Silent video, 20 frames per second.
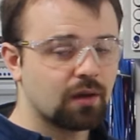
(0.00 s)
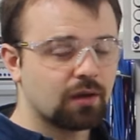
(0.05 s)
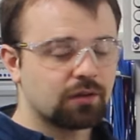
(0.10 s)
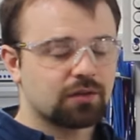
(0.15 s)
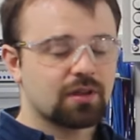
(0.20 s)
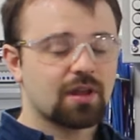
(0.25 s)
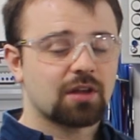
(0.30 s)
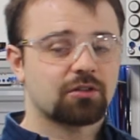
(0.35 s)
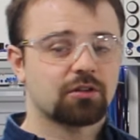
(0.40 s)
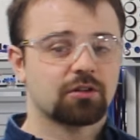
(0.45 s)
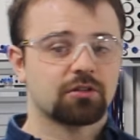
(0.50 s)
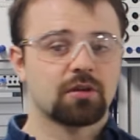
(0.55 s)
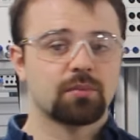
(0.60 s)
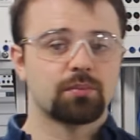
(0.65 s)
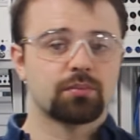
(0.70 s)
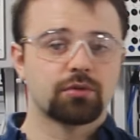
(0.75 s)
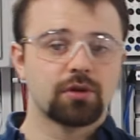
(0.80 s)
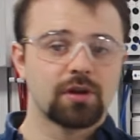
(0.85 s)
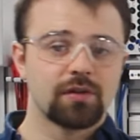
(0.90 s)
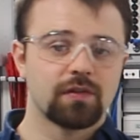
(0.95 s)
So that's just a
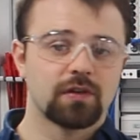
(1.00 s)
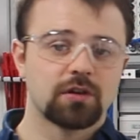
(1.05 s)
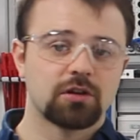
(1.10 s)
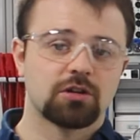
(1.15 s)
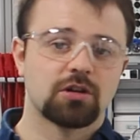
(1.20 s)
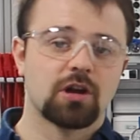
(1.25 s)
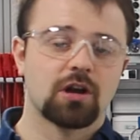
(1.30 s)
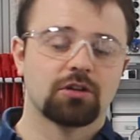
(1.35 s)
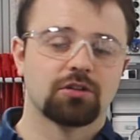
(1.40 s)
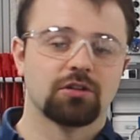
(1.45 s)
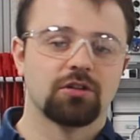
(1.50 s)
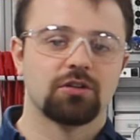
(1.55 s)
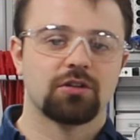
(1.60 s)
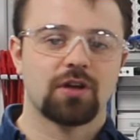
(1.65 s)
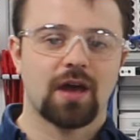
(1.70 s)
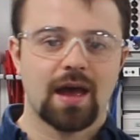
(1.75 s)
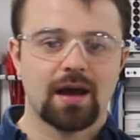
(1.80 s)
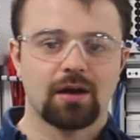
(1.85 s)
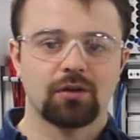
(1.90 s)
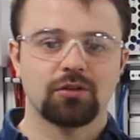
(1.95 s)
brief introduction
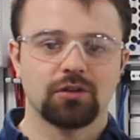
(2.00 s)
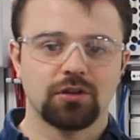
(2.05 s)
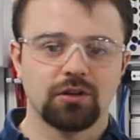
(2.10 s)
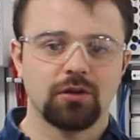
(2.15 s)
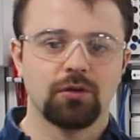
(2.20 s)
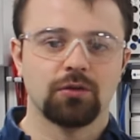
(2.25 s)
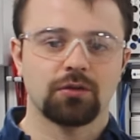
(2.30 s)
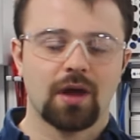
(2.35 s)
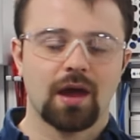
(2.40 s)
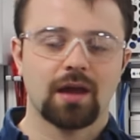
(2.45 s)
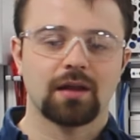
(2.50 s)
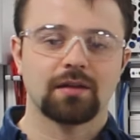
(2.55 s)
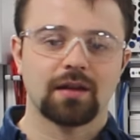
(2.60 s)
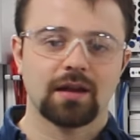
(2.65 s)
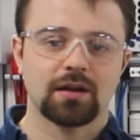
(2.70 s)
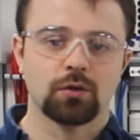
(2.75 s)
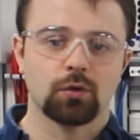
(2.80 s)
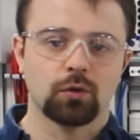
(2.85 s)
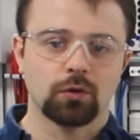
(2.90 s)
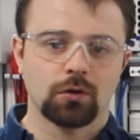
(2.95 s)
to how to use AND
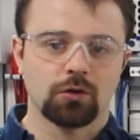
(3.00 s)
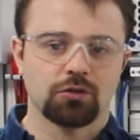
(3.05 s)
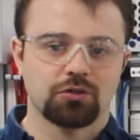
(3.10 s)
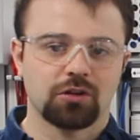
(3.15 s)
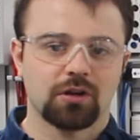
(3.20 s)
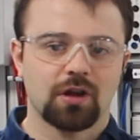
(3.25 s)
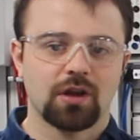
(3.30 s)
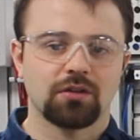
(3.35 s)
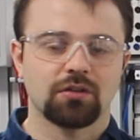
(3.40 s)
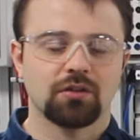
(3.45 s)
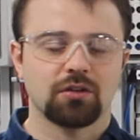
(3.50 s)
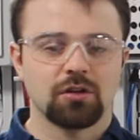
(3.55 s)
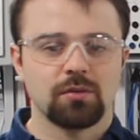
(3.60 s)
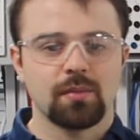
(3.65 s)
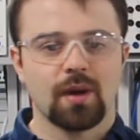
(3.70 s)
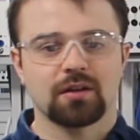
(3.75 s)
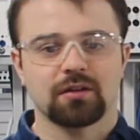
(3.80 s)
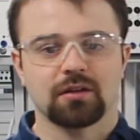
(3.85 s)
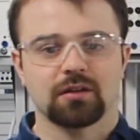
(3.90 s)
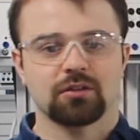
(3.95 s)
and OR logic gates in
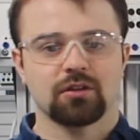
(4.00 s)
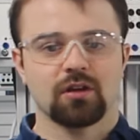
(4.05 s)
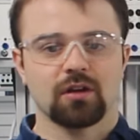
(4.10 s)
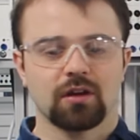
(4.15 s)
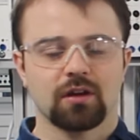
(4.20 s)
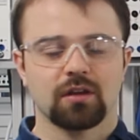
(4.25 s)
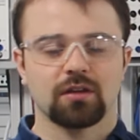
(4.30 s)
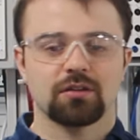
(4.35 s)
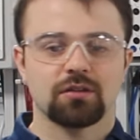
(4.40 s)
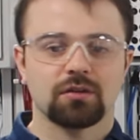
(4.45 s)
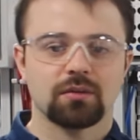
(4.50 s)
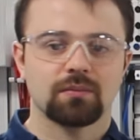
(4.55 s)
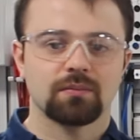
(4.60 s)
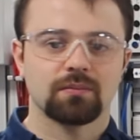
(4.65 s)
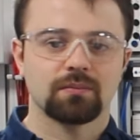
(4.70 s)
pneumatic circuits.